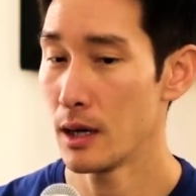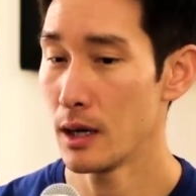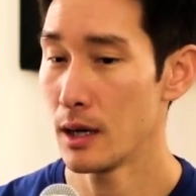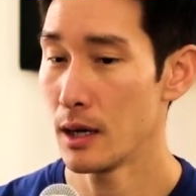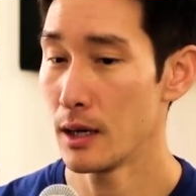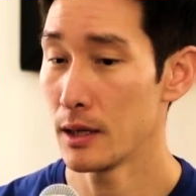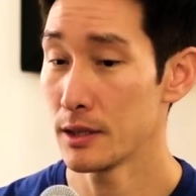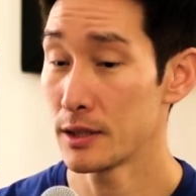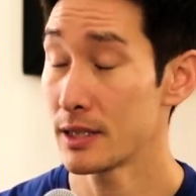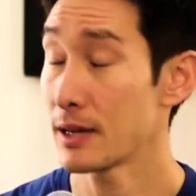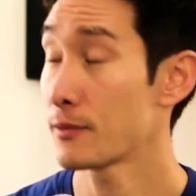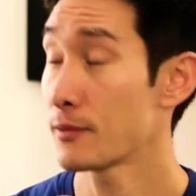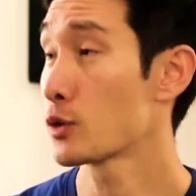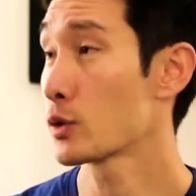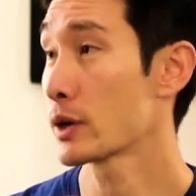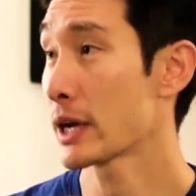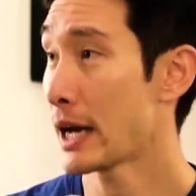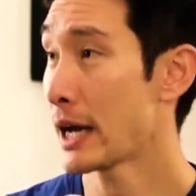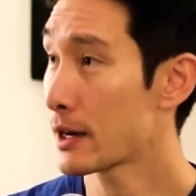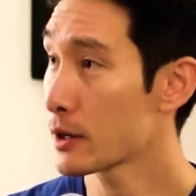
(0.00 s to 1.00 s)
several
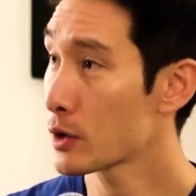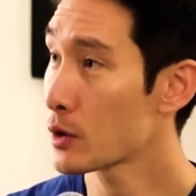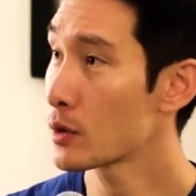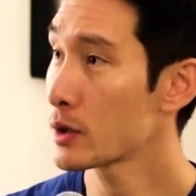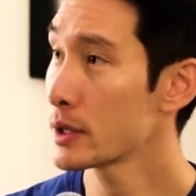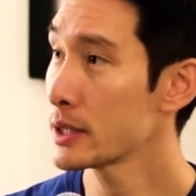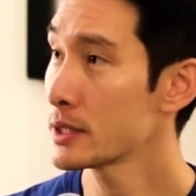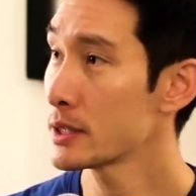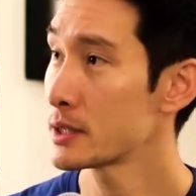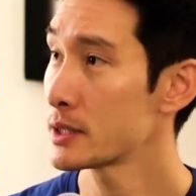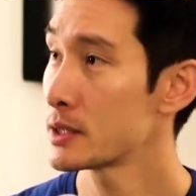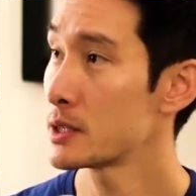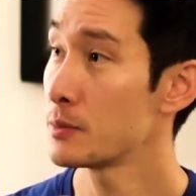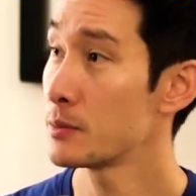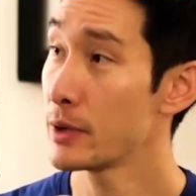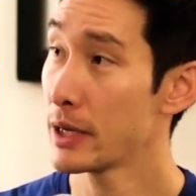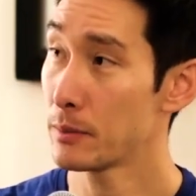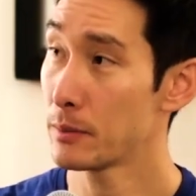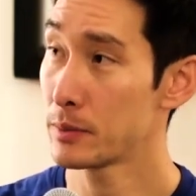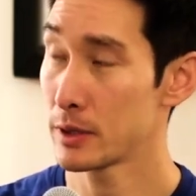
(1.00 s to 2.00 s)
categories to
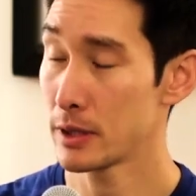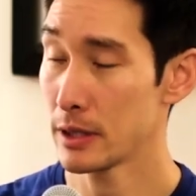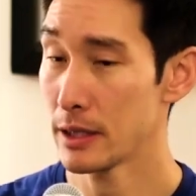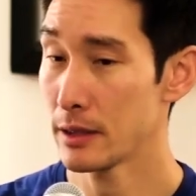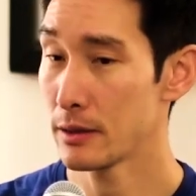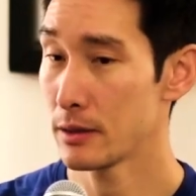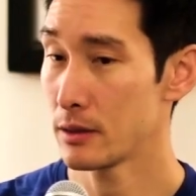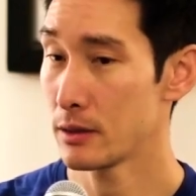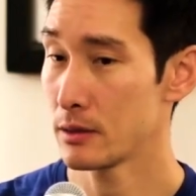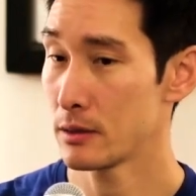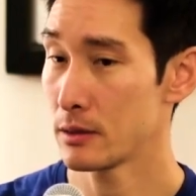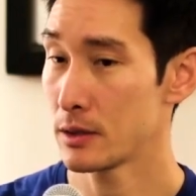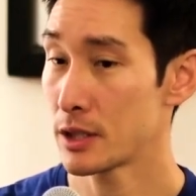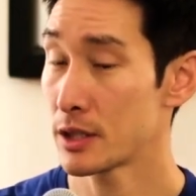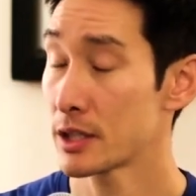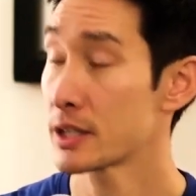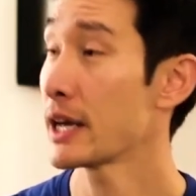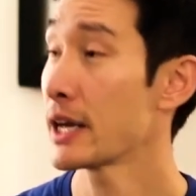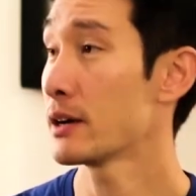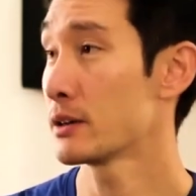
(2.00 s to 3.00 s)
be able to either
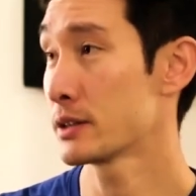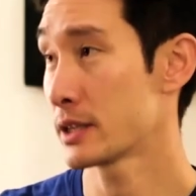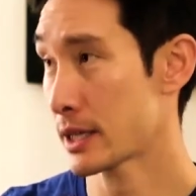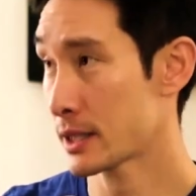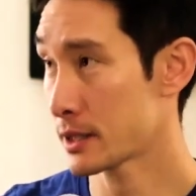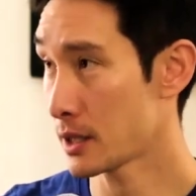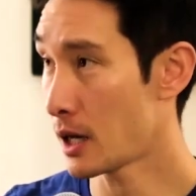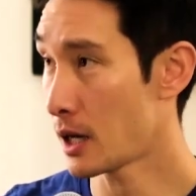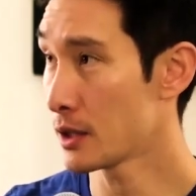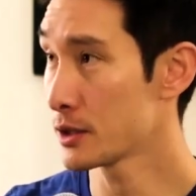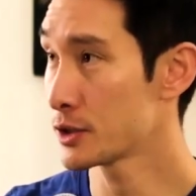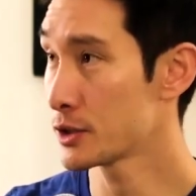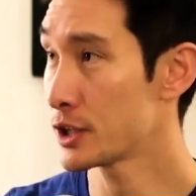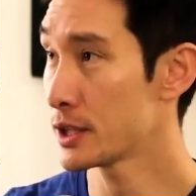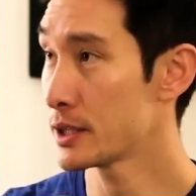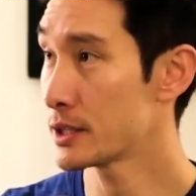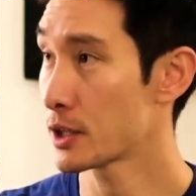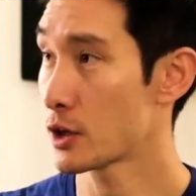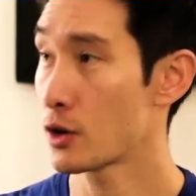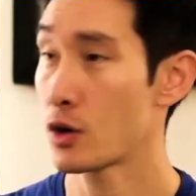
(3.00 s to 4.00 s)
scale
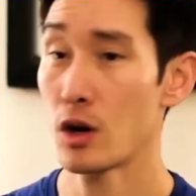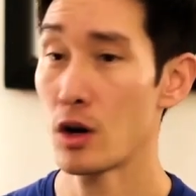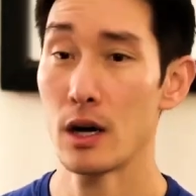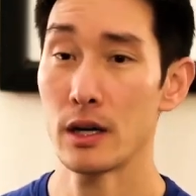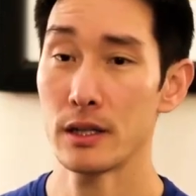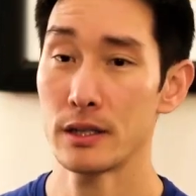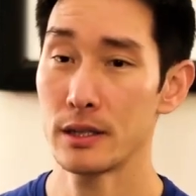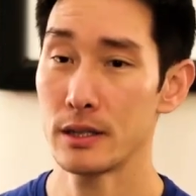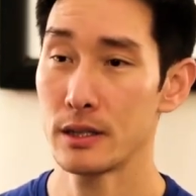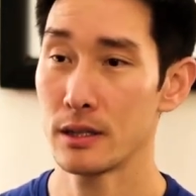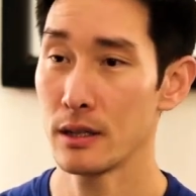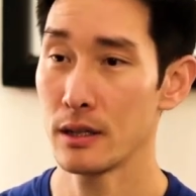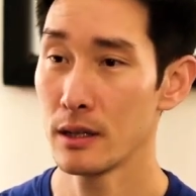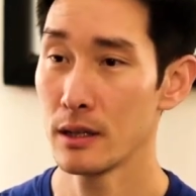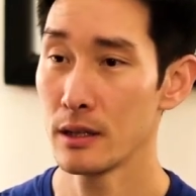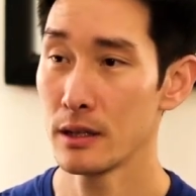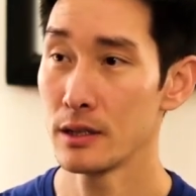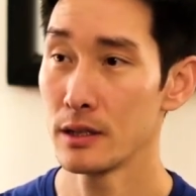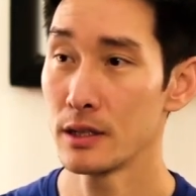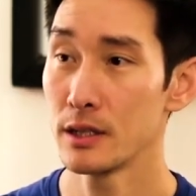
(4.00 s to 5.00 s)
technologies across
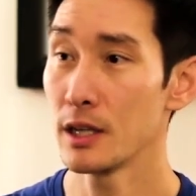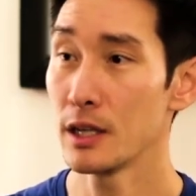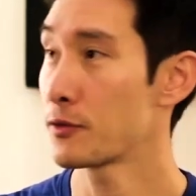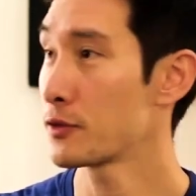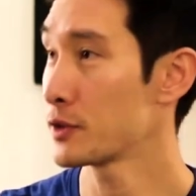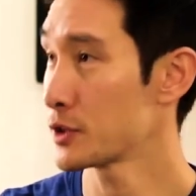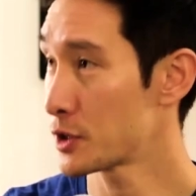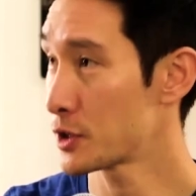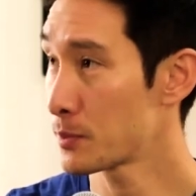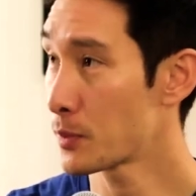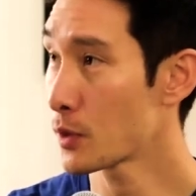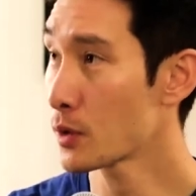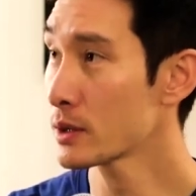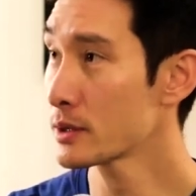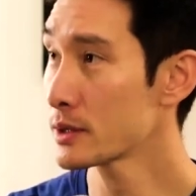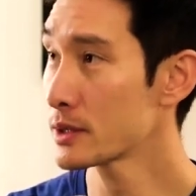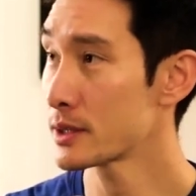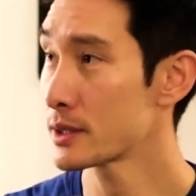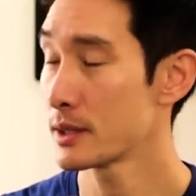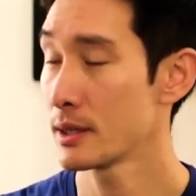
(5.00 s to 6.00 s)
different
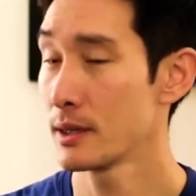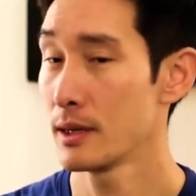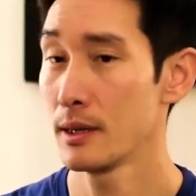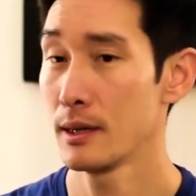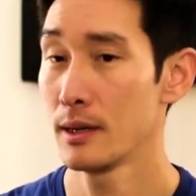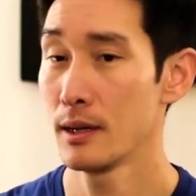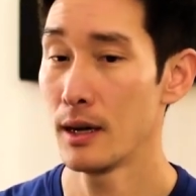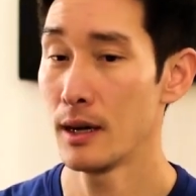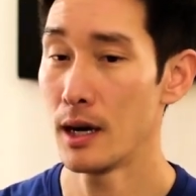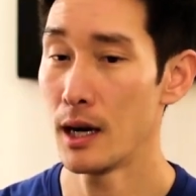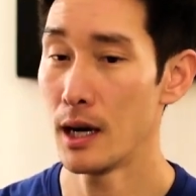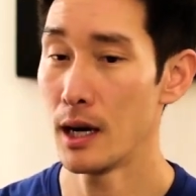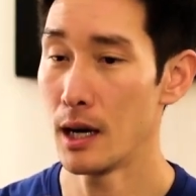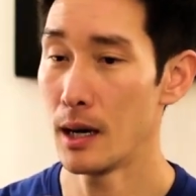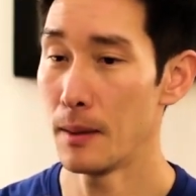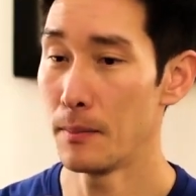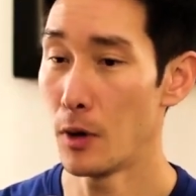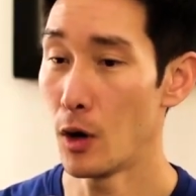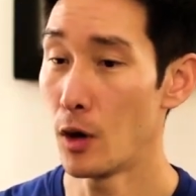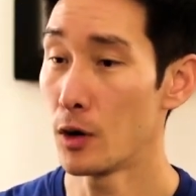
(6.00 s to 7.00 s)
sports,
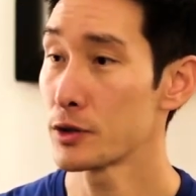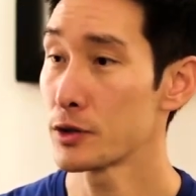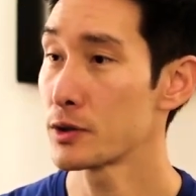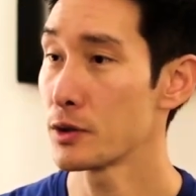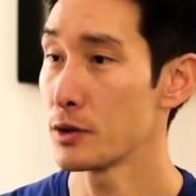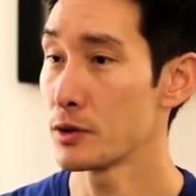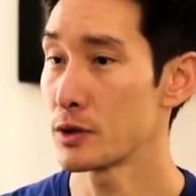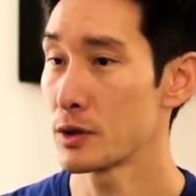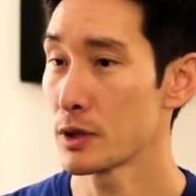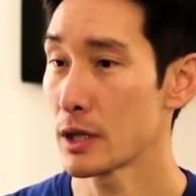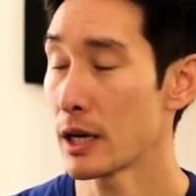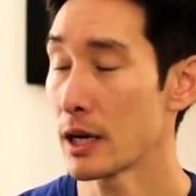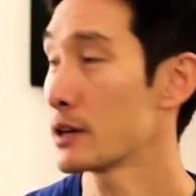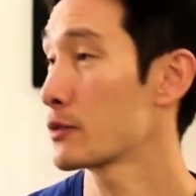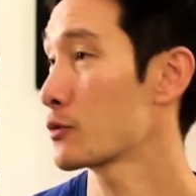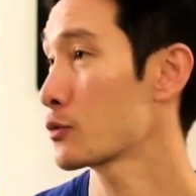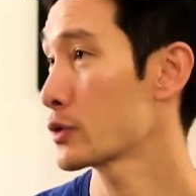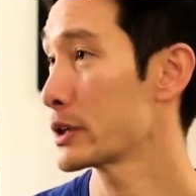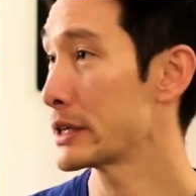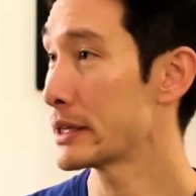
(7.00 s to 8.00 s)
also to kind of
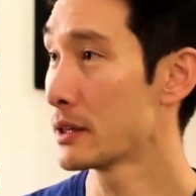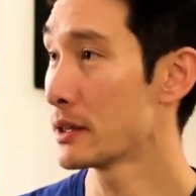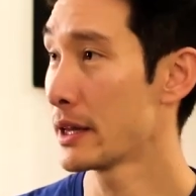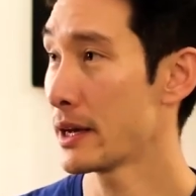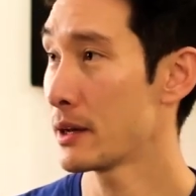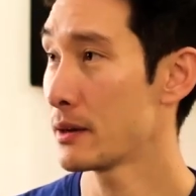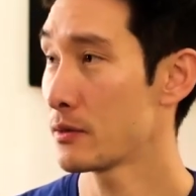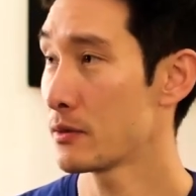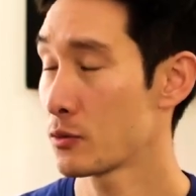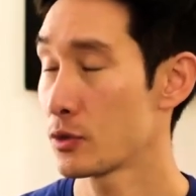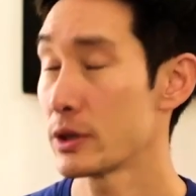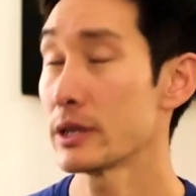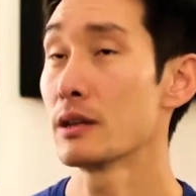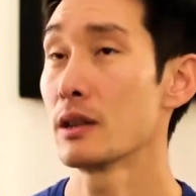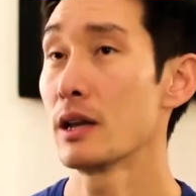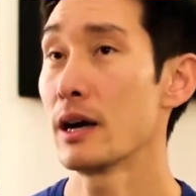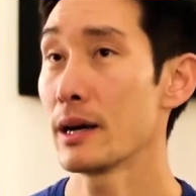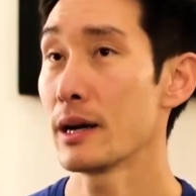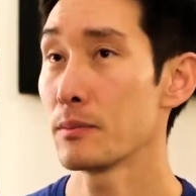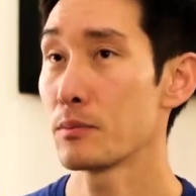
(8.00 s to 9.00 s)

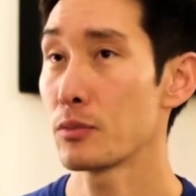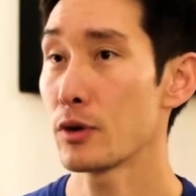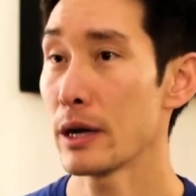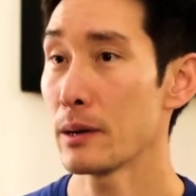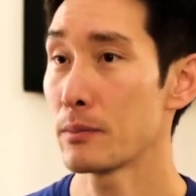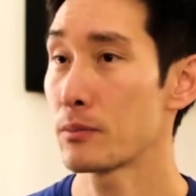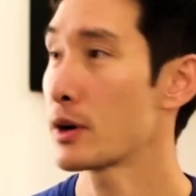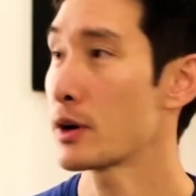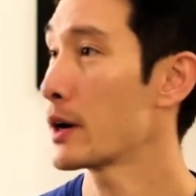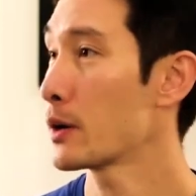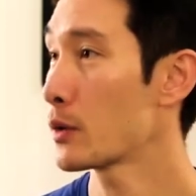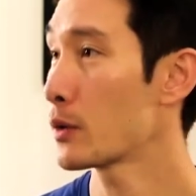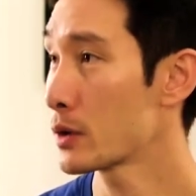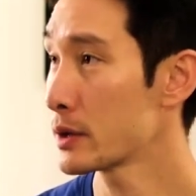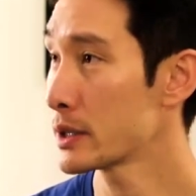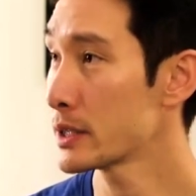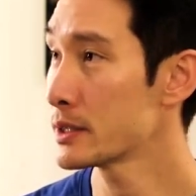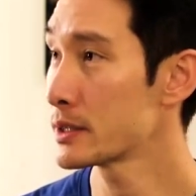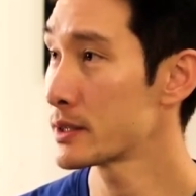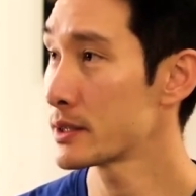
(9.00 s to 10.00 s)
realign brand
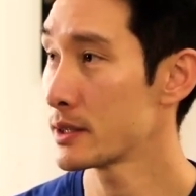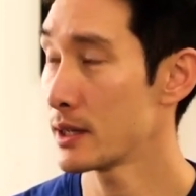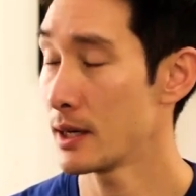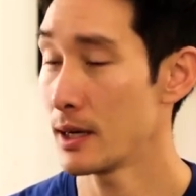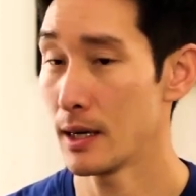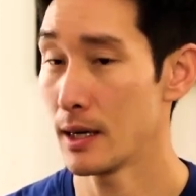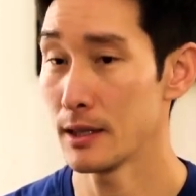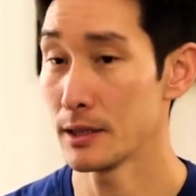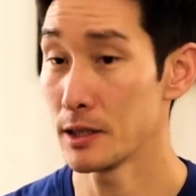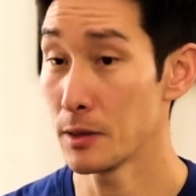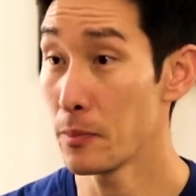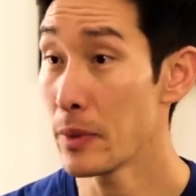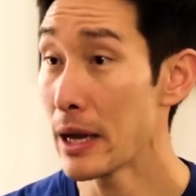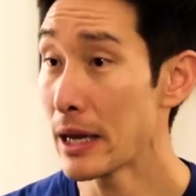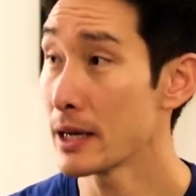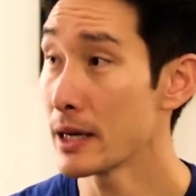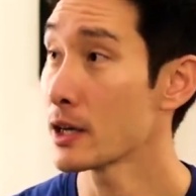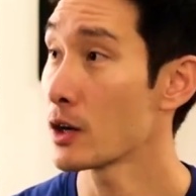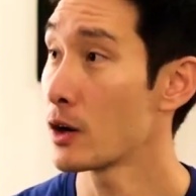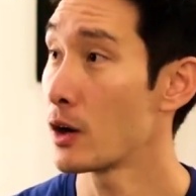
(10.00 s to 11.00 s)
priorities
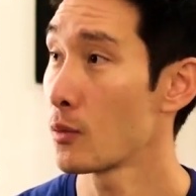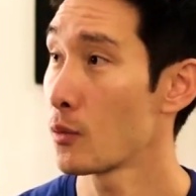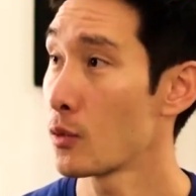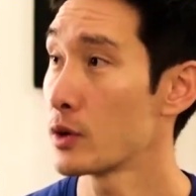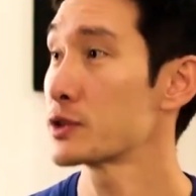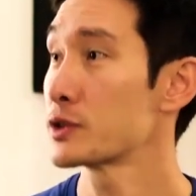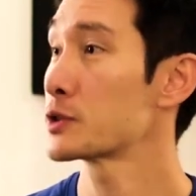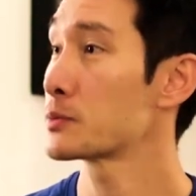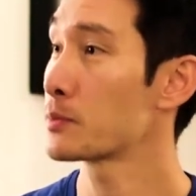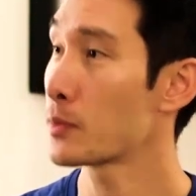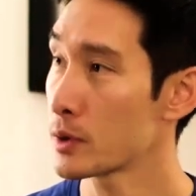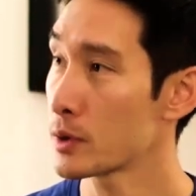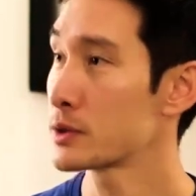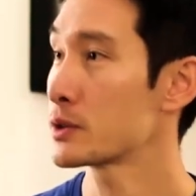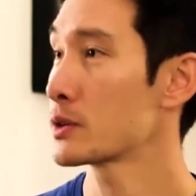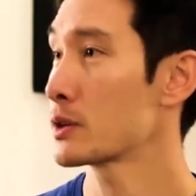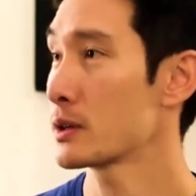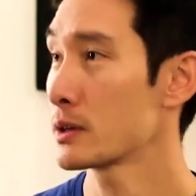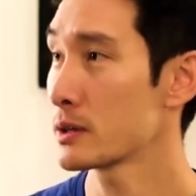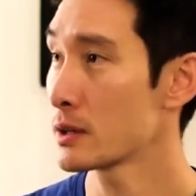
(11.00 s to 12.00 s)
depending on what
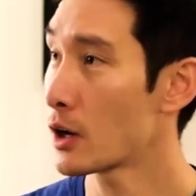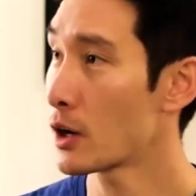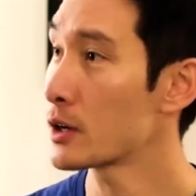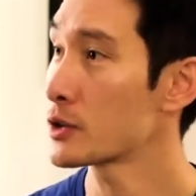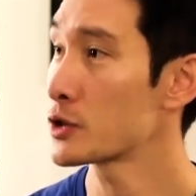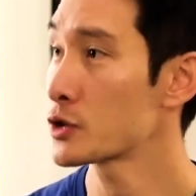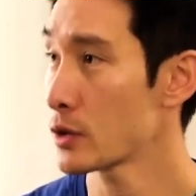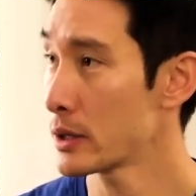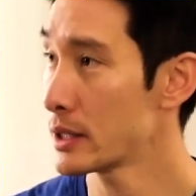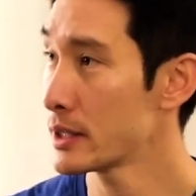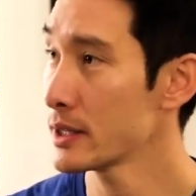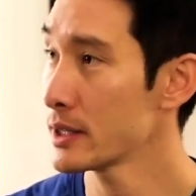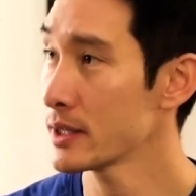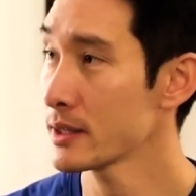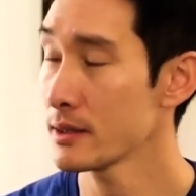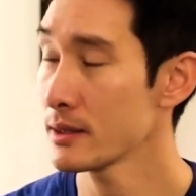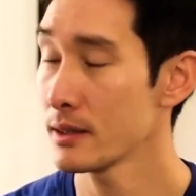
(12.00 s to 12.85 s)
sports are trending.